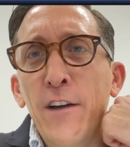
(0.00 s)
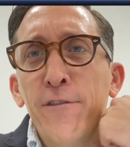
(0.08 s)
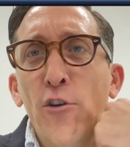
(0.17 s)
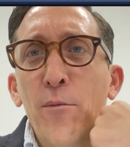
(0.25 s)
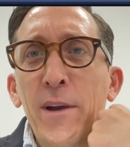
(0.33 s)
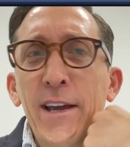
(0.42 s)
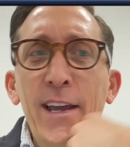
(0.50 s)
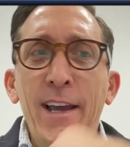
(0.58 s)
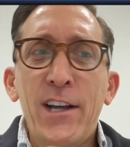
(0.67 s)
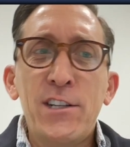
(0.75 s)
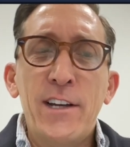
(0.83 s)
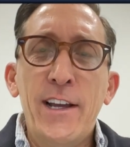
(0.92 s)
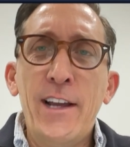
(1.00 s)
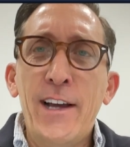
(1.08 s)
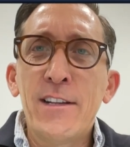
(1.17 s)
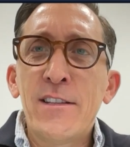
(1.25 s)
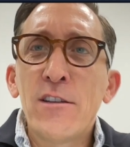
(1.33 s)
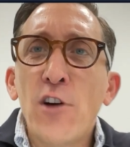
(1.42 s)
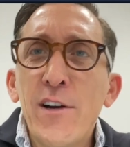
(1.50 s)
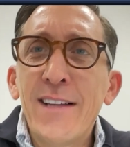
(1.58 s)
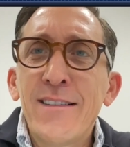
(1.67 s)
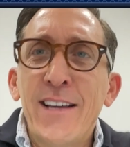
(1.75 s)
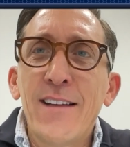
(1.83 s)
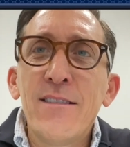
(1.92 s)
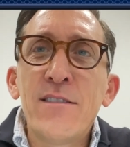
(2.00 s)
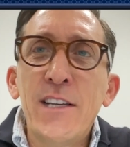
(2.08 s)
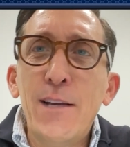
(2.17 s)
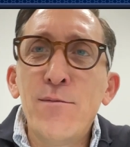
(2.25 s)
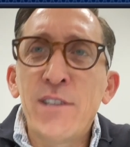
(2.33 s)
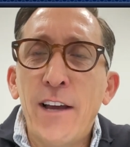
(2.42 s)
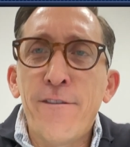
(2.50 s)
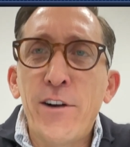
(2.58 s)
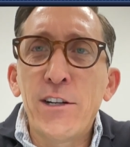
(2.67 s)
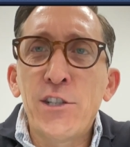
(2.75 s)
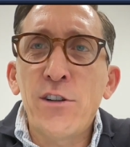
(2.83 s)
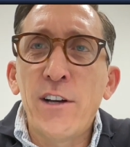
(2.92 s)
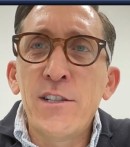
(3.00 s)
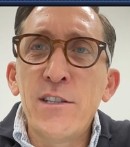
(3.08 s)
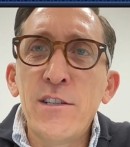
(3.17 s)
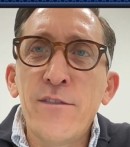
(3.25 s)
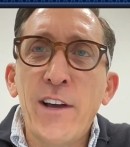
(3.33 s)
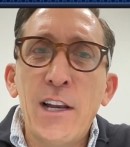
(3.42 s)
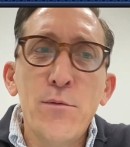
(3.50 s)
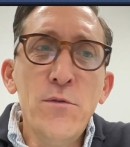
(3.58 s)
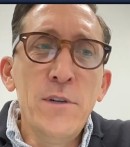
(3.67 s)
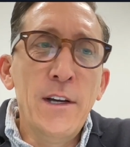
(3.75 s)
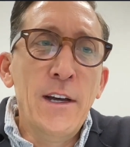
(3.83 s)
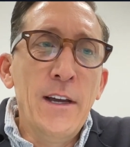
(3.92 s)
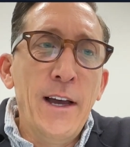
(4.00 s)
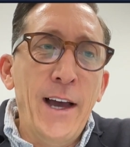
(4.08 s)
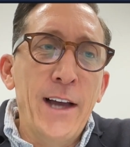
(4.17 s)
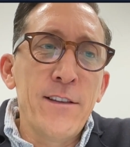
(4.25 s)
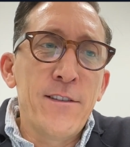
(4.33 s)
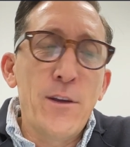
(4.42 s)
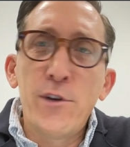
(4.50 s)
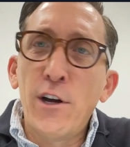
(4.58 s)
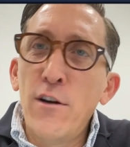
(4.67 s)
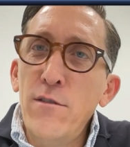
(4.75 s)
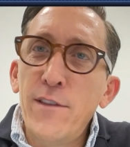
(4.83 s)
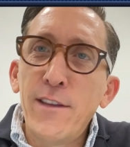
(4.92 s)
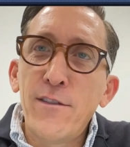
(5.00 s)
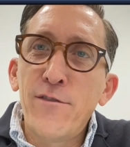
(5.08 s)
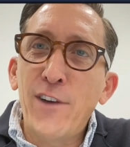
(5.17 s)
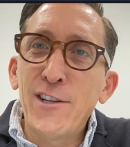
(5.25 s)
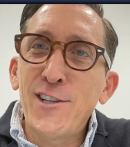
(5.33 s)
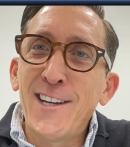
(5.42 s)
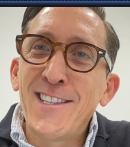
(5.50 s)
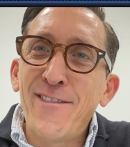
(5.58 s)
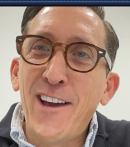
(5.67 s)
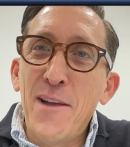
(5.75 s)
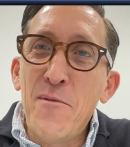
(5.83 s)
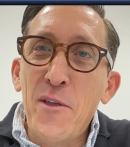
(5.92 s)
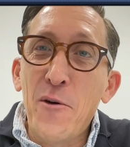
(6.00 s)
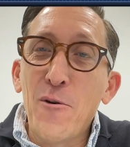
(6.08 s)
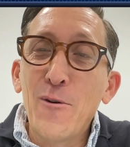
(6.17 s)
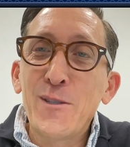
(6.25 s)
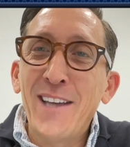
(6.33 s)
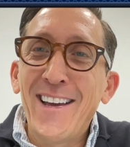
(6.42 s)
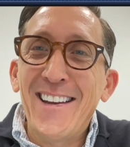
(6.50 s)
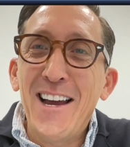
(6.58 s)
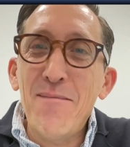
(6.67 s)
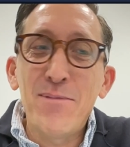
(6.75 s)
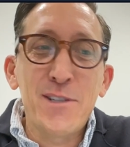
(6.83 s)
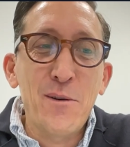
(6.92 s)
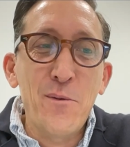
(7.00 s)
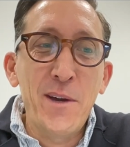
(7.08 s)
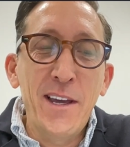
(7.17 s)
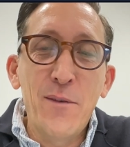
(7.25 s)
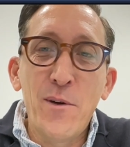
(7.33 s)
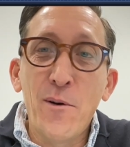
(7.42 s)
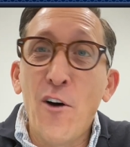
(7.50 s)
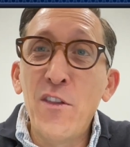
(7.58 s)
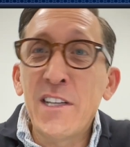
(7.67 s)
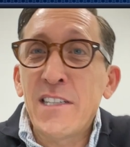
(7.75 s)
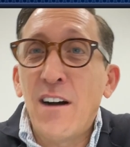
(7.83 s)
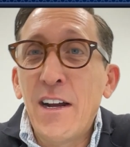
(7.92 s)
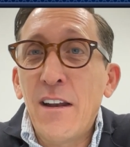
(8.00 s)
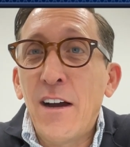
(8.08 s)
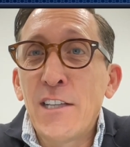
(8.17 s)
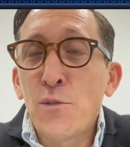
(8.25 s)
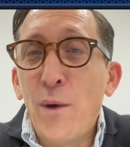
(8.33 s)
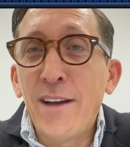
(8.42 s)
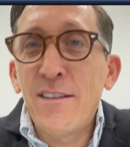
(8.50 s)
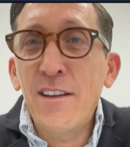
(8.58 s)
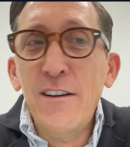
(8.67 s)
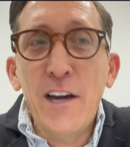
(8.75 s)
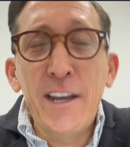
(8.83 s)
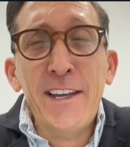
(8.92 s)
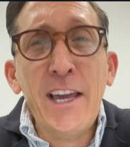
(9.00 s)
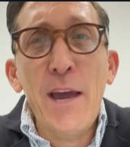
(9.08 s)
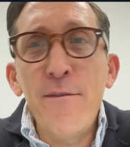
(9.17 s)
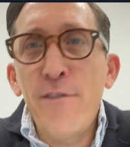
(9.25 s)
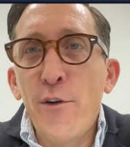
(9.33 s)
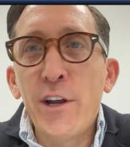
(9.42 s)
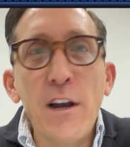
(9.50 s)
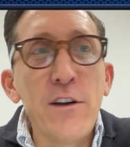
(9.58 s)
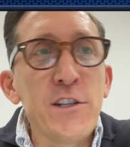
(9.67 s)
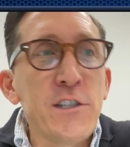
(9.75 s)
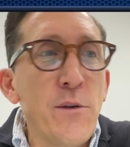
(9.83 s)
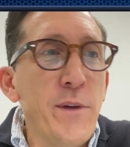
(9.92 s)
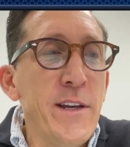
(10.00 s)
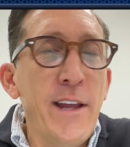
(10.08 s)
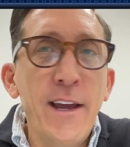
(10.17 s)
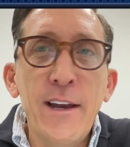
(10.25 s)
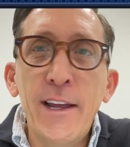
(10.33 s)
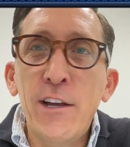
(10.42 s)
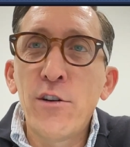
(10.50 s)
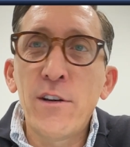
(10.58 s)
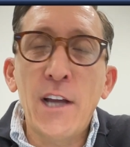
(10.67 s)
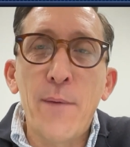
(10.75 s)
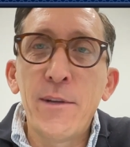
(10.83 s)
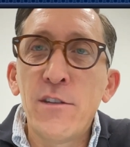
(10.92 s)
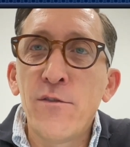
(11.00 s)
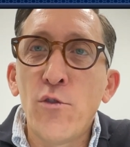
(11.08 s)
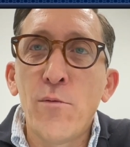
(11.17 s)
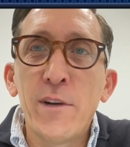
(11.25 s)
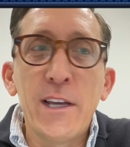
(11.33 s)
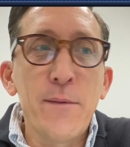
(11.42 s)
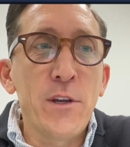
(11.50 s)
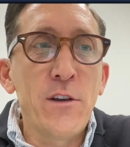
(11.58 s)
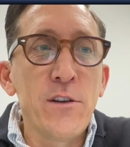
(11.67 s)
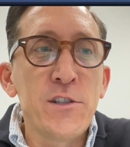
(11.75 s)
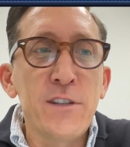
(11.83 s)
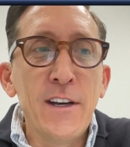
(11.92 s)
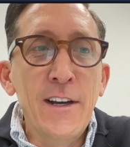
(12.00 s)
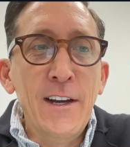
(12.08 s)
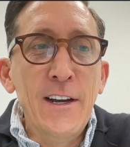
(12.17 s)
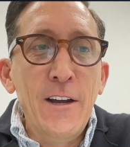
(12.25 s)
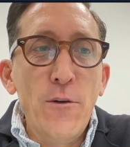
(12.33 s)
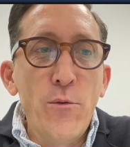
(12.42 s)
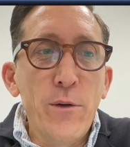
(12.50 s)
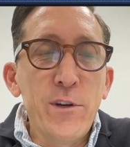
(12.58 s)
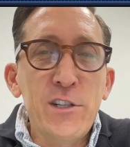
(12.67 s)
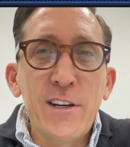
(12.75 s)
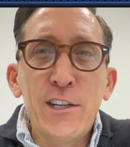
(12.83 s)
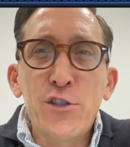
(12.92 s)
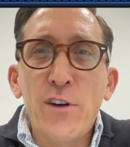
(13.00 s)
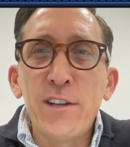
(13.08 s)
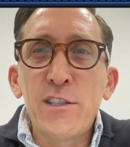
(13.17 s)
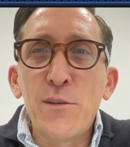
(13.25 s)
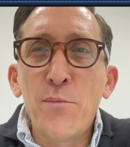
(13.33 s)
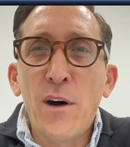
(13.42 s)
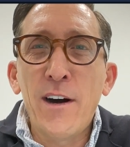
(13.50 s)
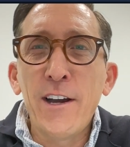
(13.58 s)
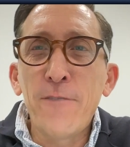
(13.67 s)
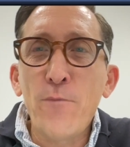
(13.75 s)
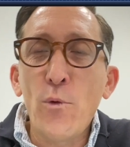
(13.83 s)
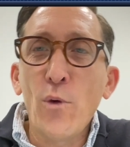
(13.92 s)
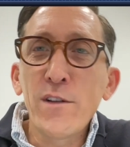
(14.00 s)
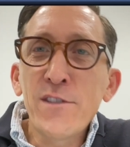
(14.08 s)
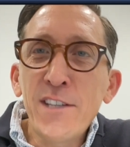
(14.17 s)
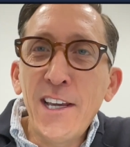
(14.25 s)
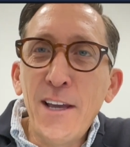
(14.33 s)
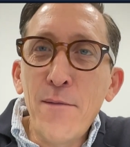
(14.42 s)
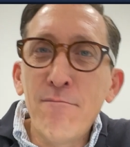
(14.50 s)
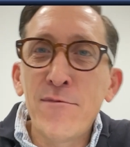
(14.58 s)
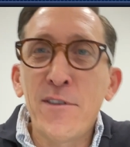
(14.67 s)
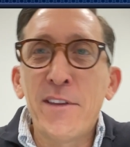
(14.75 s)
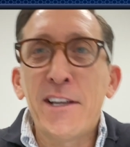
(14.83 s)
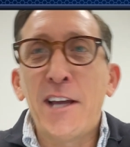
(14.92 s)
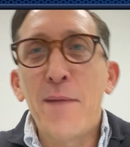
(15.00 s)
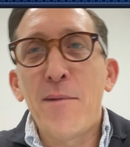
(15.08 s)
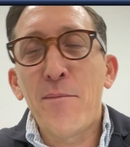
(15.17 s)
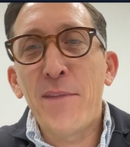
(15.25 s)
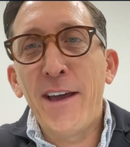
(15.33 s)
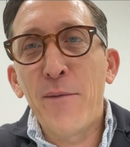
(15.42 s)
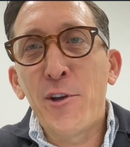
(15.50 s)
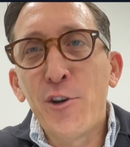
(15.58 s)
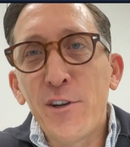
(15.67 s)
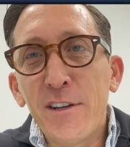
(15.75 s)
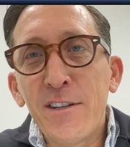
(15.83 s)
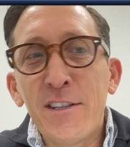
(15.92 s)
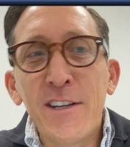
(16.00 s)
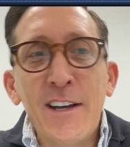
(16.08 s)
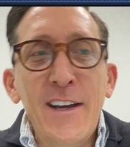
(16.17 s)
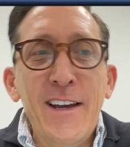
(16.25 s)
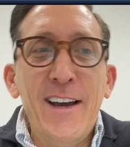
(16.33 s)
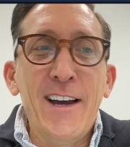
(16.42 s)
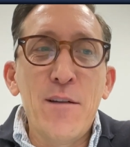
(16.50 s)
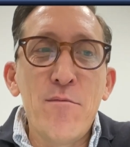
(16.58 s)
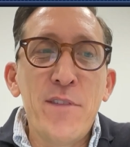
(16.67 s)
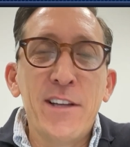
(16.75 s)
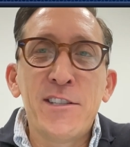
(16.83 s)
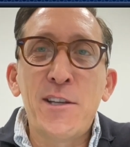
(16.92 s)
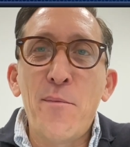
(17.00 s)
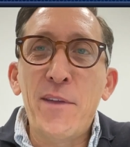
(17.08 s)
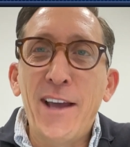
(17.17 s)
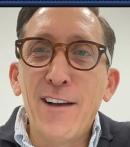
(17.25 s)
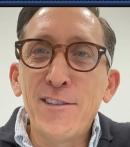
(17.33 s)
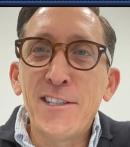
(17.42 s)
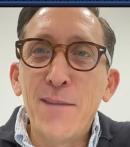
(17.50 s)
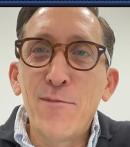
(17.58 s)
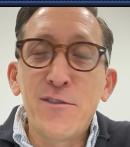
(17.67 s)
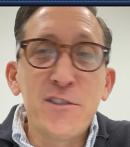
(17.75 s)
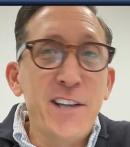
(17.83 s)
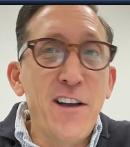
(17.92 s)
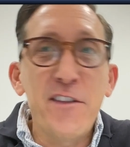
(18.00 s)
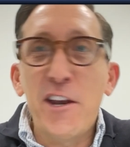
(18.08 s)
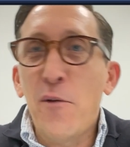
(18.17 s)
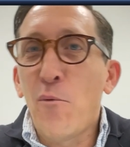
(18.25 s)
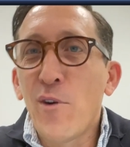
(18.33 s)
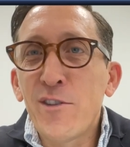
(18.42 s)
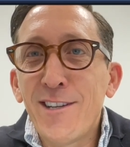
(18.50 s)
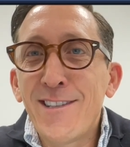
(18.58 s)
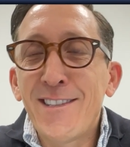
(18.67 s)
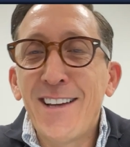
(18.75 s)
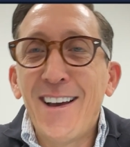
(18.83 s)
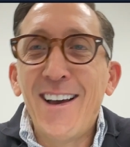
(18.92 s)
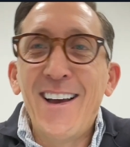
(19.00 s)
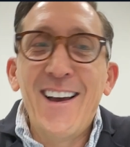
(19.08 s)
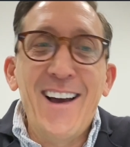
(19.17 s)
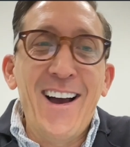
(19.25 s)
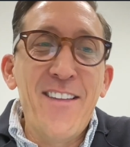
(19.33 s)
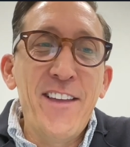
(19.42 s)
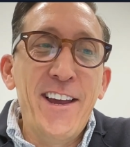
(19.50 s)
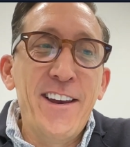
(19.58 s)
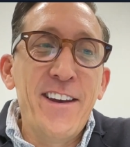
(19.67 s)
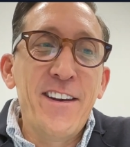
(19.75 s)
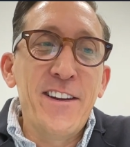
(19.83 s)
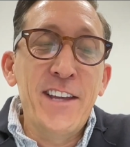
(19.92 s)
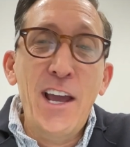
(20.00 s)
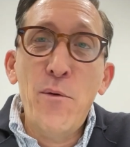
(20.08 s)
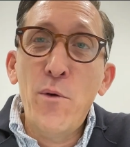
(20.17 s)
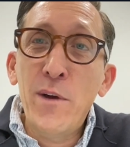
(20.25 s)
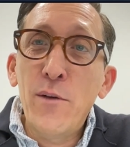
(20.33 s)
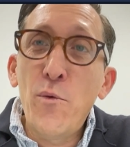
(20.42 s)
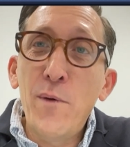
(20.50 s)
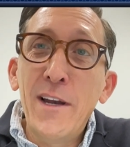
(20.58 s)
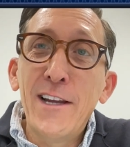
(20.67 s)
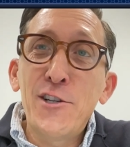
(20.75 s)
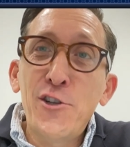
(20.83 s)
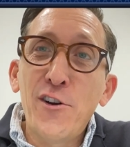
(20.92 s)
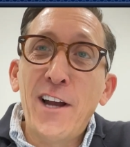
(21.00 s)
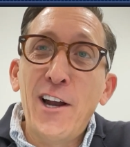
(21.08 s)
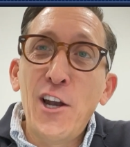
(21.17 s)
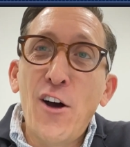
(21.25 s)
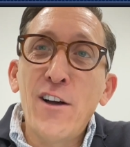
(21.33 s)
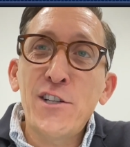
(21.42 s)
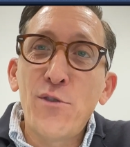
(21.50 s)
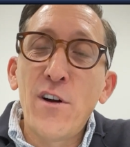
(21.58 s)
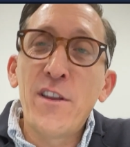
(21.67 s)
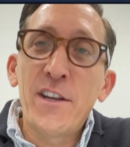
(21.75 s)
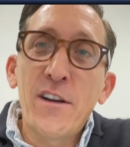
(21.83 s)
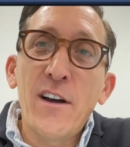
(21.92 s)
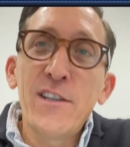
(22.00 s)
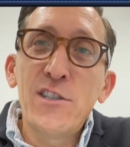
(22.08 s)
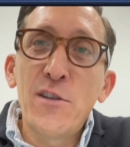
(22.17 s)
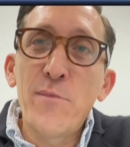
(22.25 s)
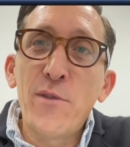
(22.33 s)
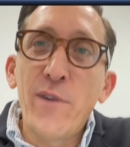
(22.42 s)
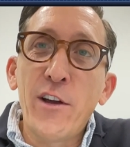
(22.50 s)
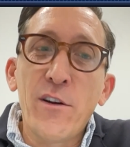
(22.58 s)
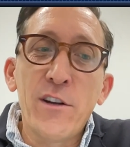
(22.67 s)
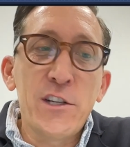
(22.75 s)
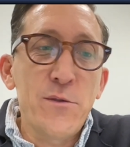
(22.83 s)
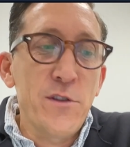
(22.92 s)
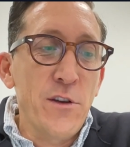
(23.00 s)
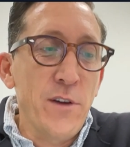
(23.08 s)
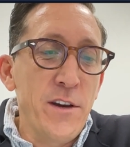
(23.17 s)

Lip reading: Formula E actually had only 10 teams, 10 franchises available, and there were no franchises available. They were all taken up. So we were on the sidelines waiting, and it came very close. We nearly couldn't come into Formula E because we originally tried to buy one team, something came up there, we couldn't. Then something else, a team was for sale, then it wasn't. And then, yeah, we were literally on our last roll of the dice, to be really honest with you.